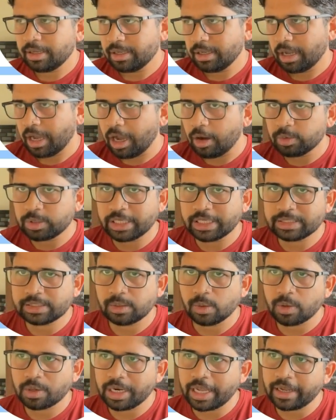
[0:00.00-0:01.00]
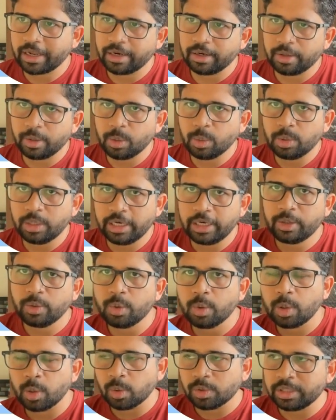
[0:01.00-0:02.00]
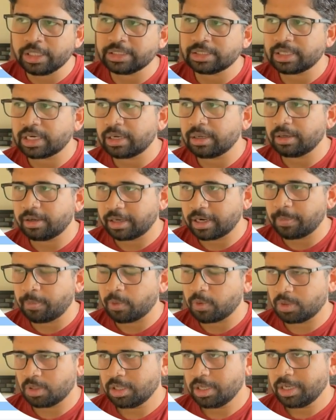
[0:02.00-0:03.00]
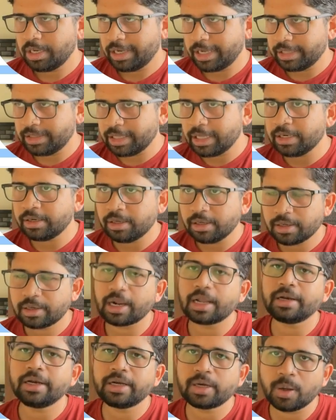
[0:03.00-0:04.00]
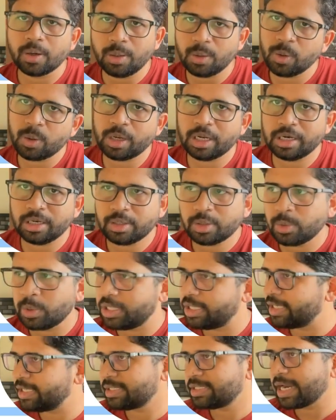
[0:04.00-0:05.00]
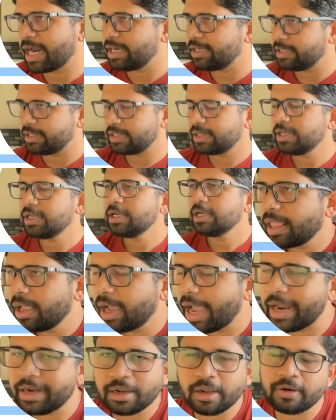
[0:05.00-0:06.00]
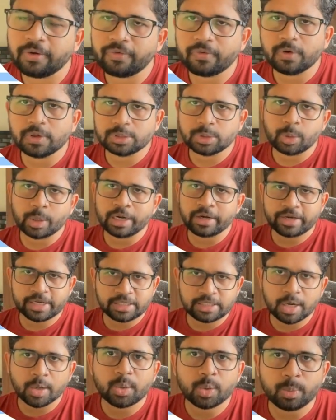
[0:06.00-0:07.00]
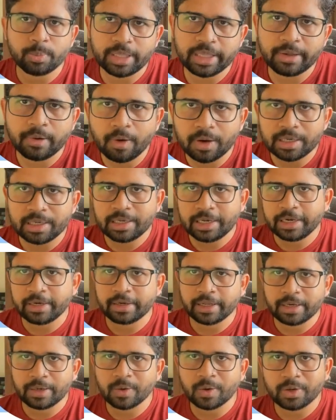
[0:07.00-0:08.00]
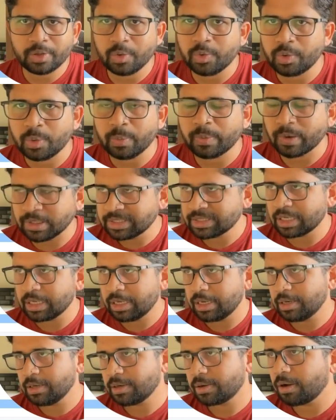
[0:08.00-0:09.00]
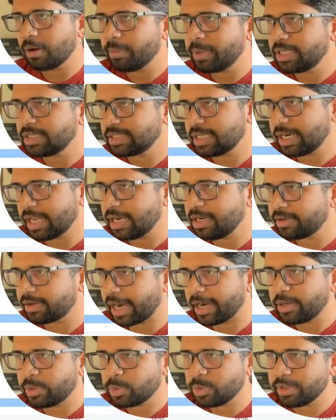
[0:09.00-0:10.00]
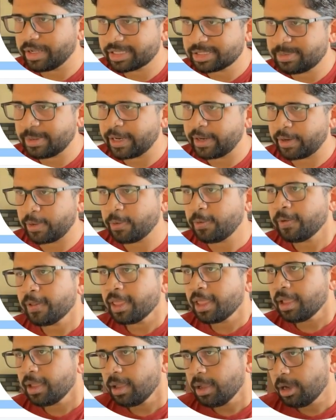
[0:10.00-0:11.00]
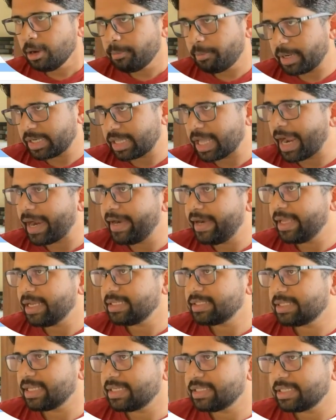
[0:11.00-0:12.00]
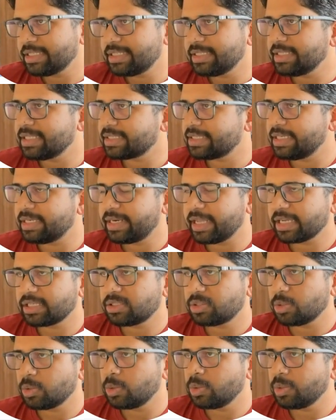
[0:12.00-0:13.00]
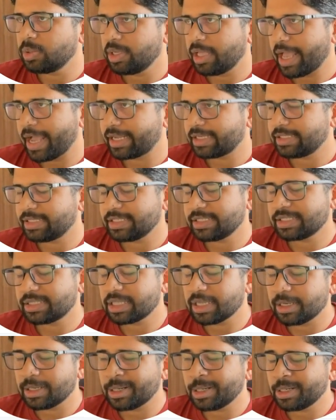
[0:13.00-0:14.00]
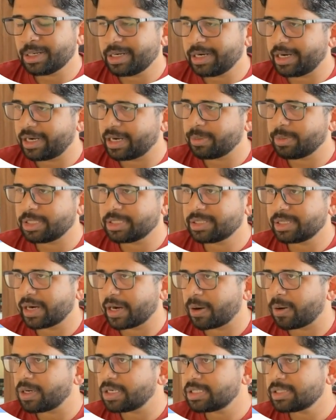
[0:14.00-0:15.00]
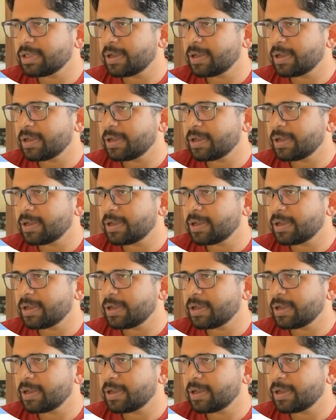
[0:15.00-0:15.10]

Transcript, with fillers: how things look like and you need to clone this re repo and then run it on local to understand it. And, and of course, you can reach out to me on LinkedIn or YouTube uh, comments and I'll try to explain you. But the idea is that this is a syntax to access the database records